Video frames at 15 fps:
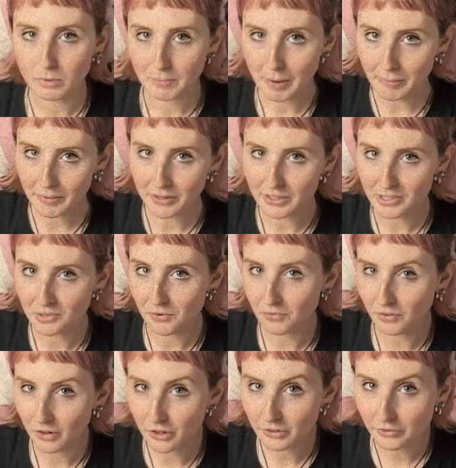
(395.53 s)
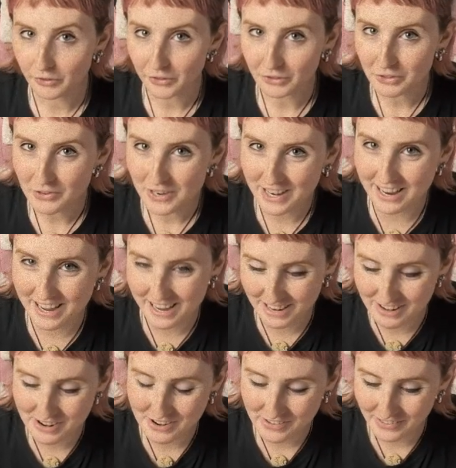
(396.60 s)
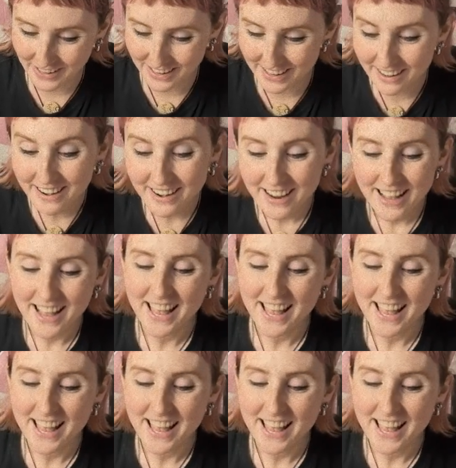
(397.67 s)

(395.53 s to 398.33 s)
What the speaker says: Remember, it's a fart filtering underwear.